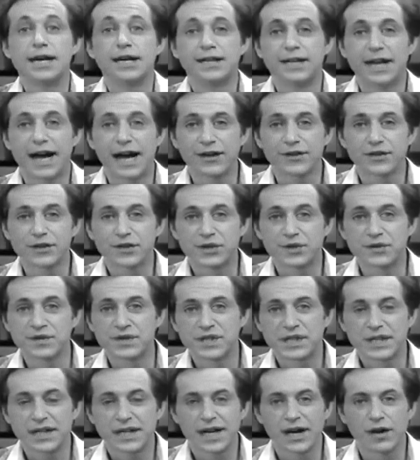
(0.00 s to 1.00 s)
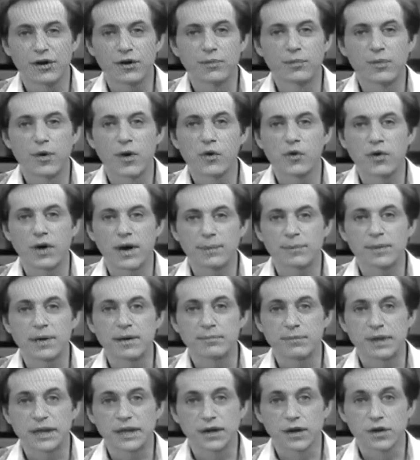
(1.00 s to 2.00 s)
Now that you've seen how a program
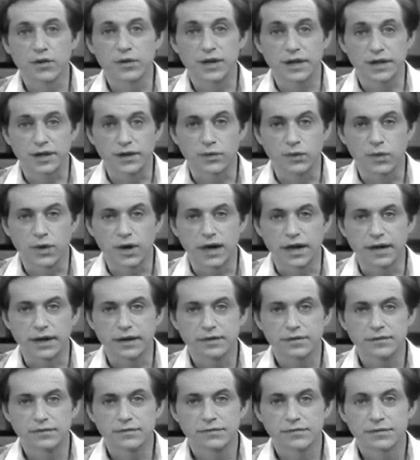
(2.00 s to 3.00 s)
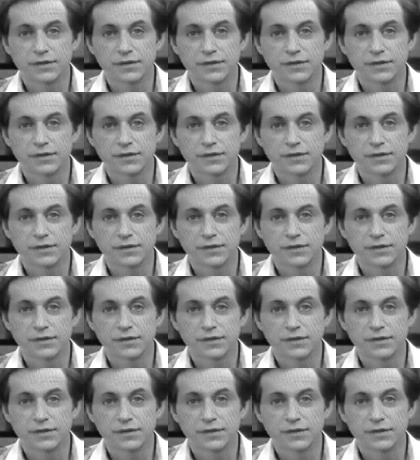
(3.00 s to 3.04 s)
can be loaded and run,